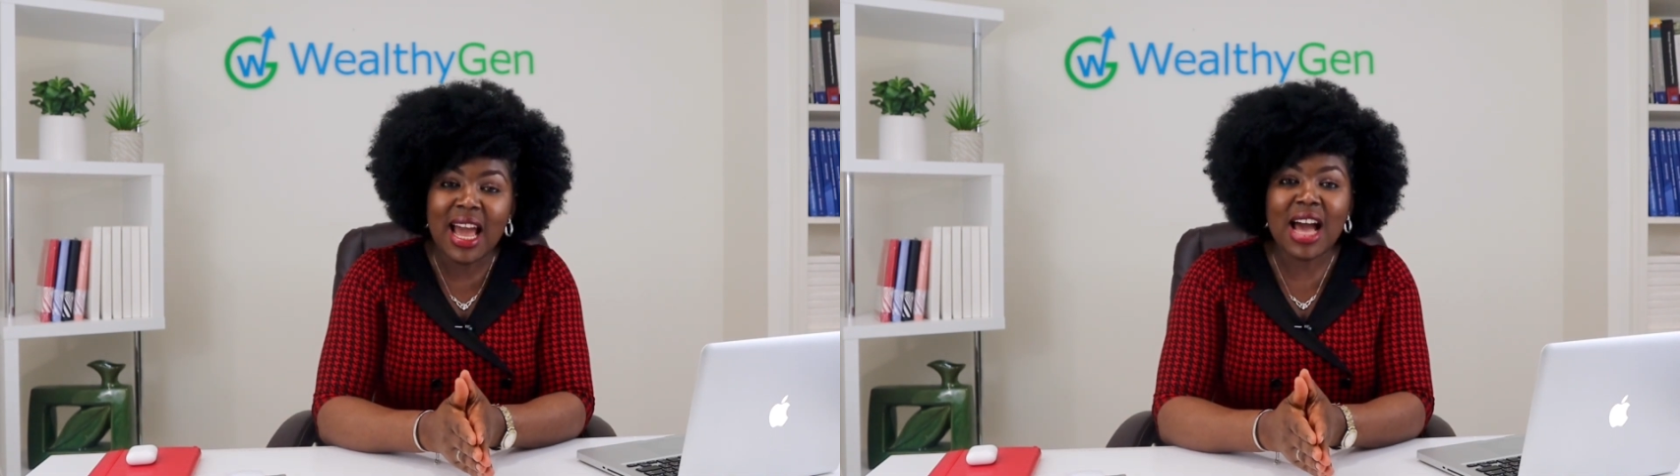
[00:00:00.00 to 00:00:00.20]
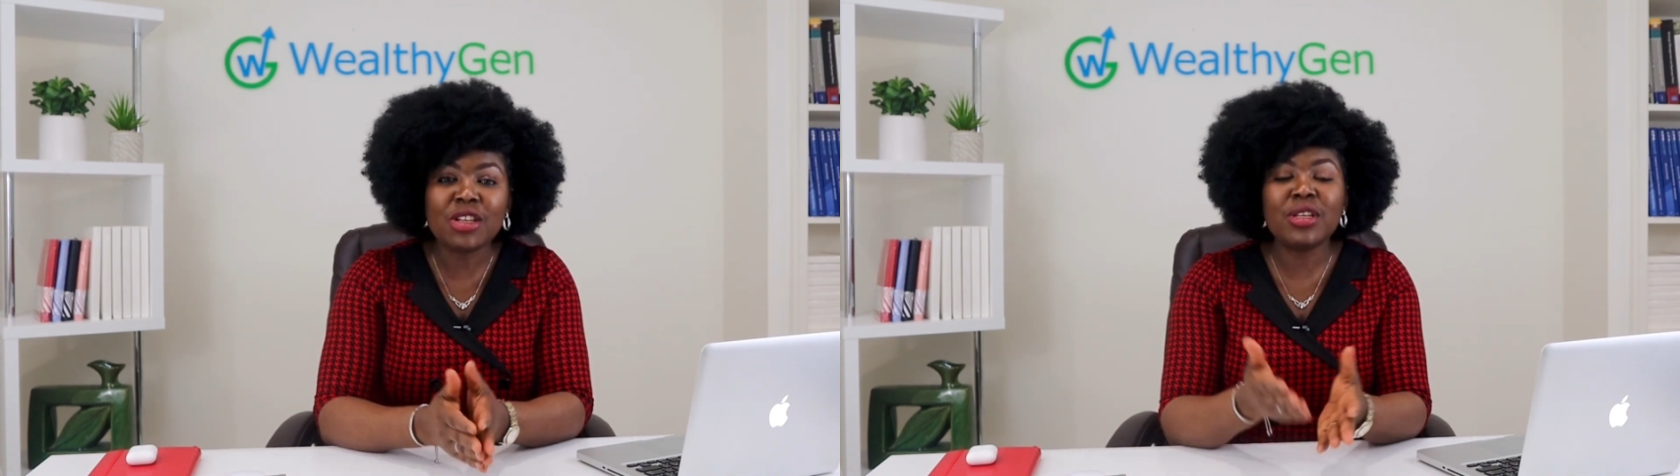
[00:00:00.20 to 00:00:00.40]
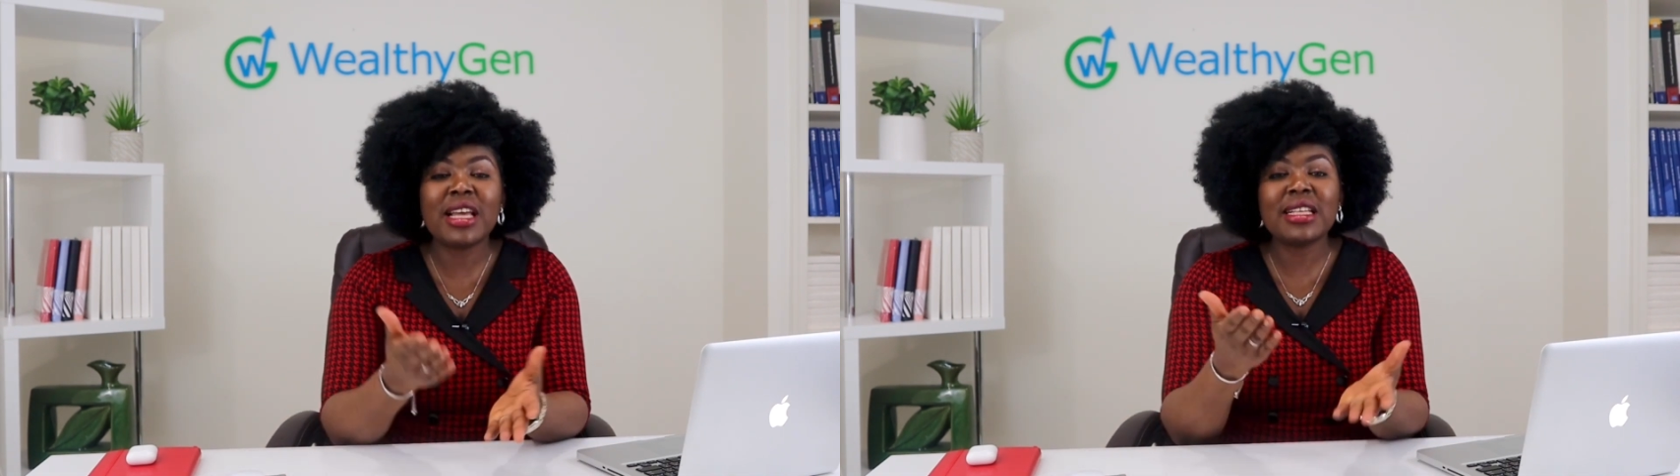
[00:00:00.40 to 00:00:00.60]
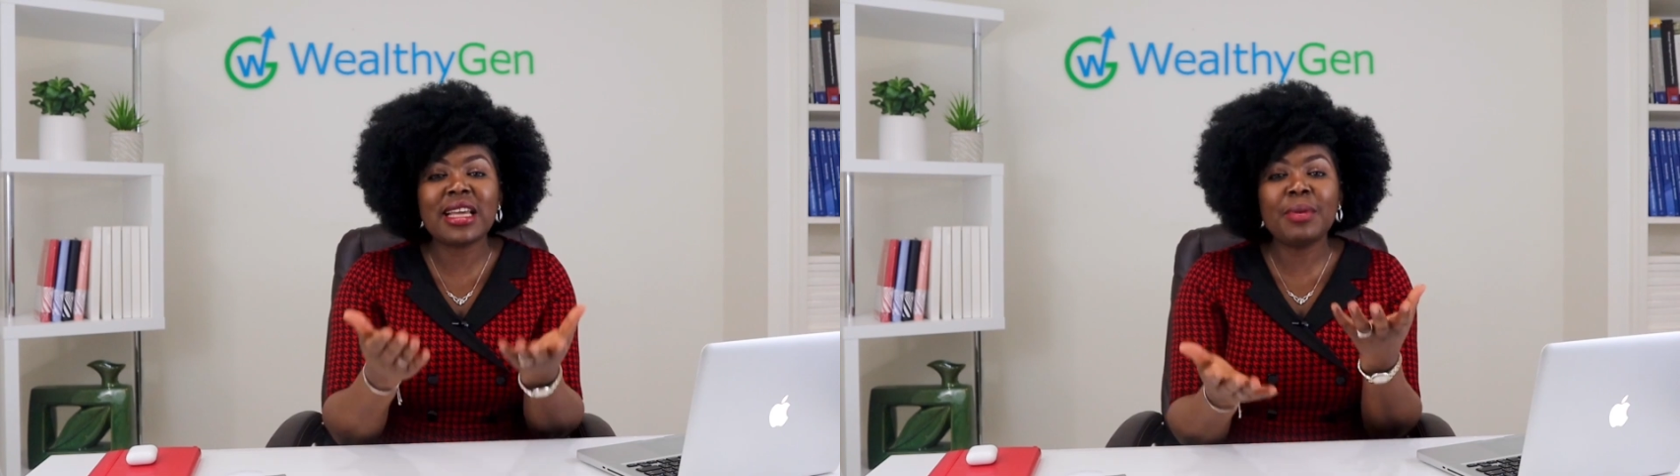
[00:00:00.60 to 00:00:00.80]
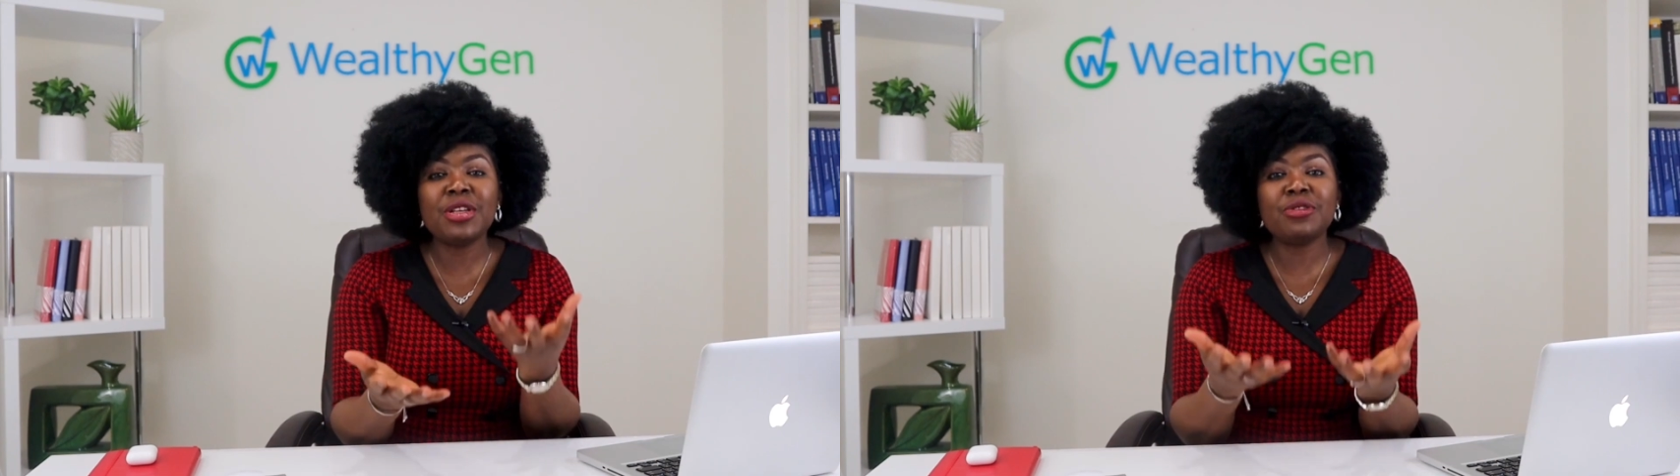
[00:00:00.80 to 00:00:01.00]
as you
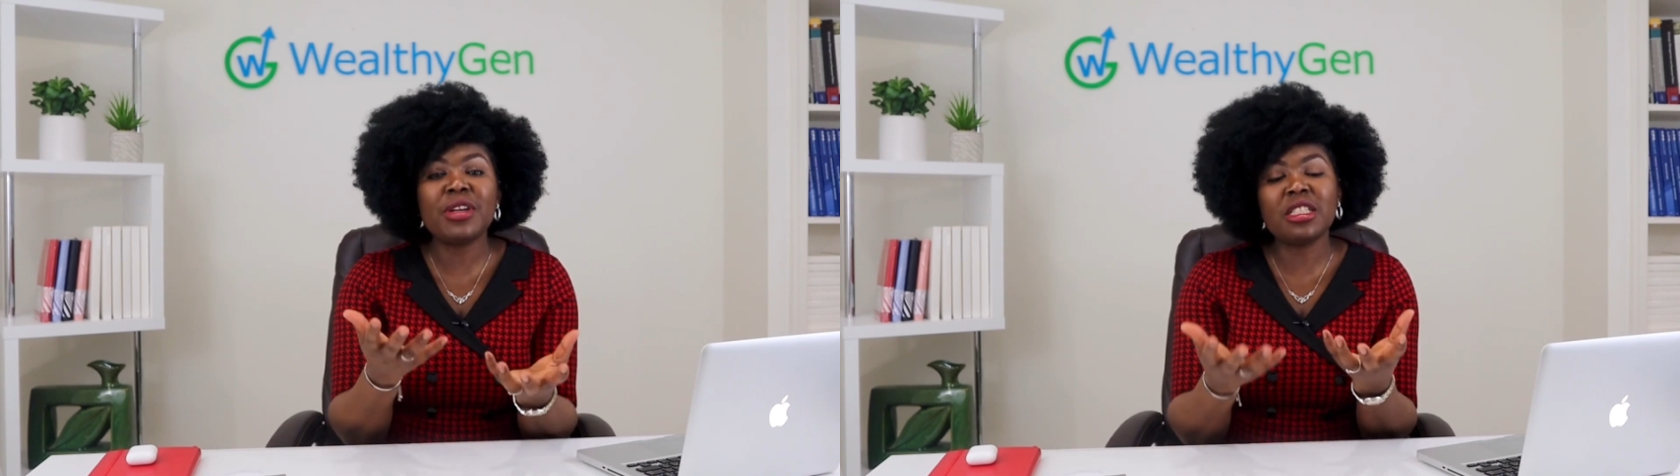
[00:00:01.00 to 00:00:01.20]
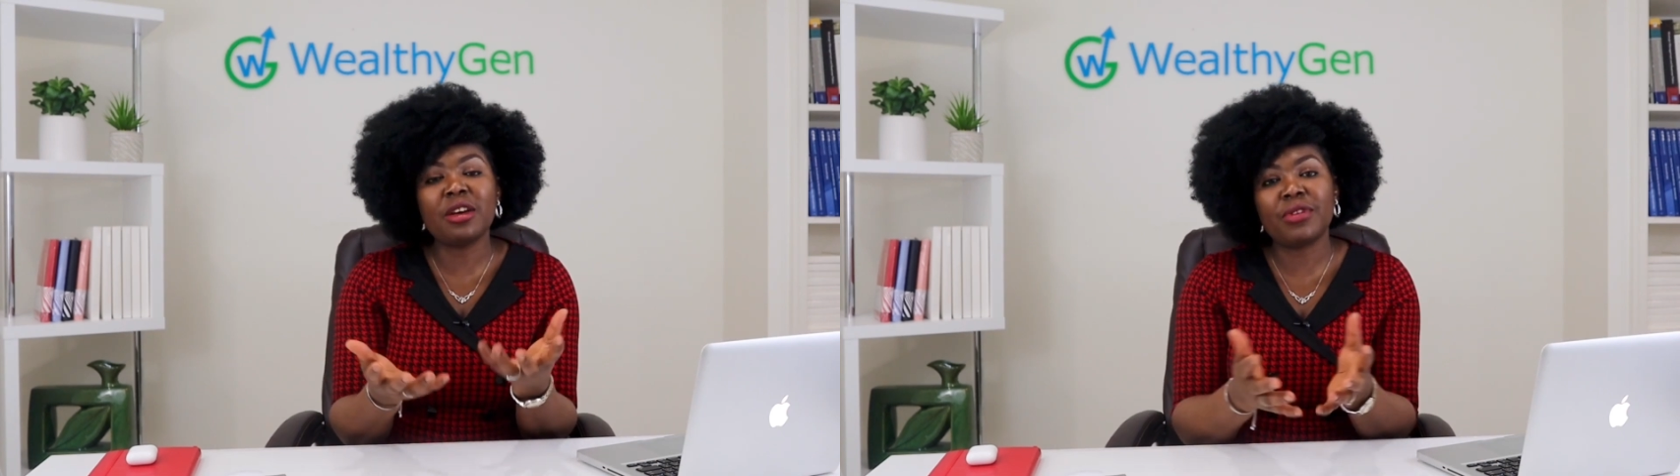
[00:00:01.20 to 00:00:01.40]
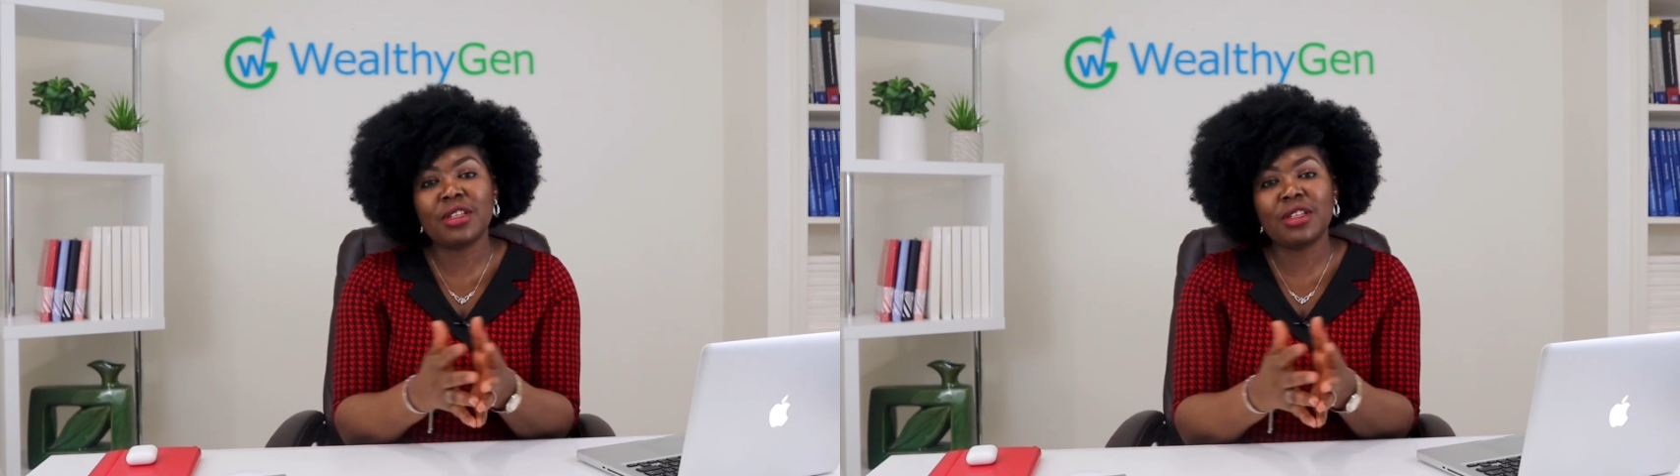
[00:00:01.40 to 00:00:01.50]
examine the rates of